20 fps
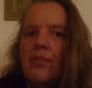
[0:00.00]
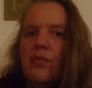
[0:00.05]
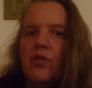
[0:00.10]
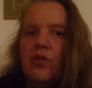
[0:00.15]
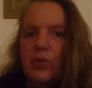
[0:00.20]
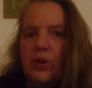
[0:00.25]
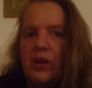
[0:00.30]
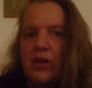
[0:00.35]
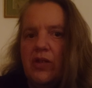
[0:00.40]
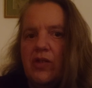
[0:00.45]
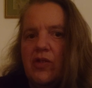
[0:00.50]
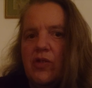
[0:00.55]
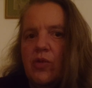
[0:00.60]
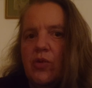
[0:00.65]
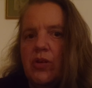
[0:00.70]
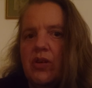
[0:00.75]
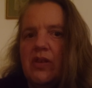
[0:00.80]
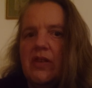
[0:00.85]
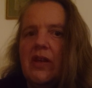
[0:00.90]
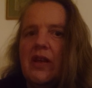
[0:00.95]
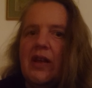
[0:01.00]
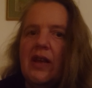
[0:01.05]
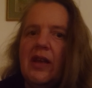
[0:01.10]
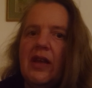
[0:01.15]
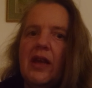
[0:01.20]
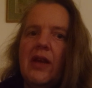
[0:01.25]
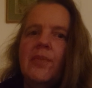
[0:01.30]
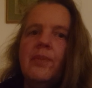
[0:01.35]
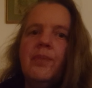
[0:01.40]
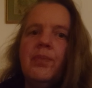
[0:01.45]
doing a
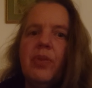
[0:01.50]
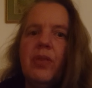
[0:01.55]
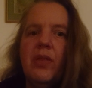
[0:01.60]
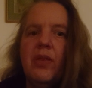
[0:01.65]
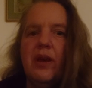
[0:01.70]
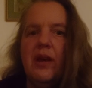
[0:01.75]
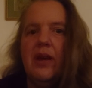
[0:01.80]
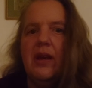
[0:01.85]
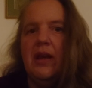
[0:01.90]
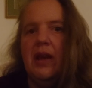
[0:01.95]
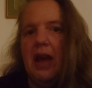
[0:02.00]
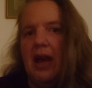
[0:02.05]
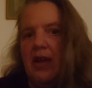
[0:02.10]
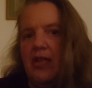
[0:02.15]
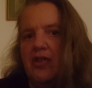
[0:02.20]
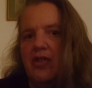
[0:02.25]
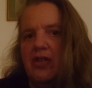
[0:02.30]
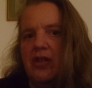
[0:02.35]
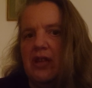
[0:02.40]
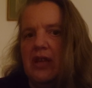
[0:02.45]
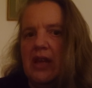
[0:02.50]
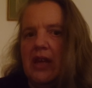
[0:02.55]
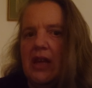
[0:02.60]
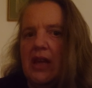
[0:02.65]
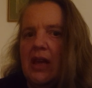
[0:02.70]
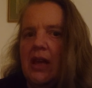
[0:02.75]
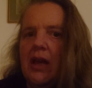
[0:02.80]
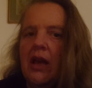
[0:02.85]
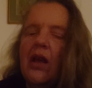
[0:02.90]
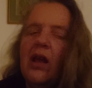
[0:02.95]
storytelling, that
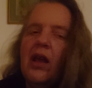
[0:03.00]
actually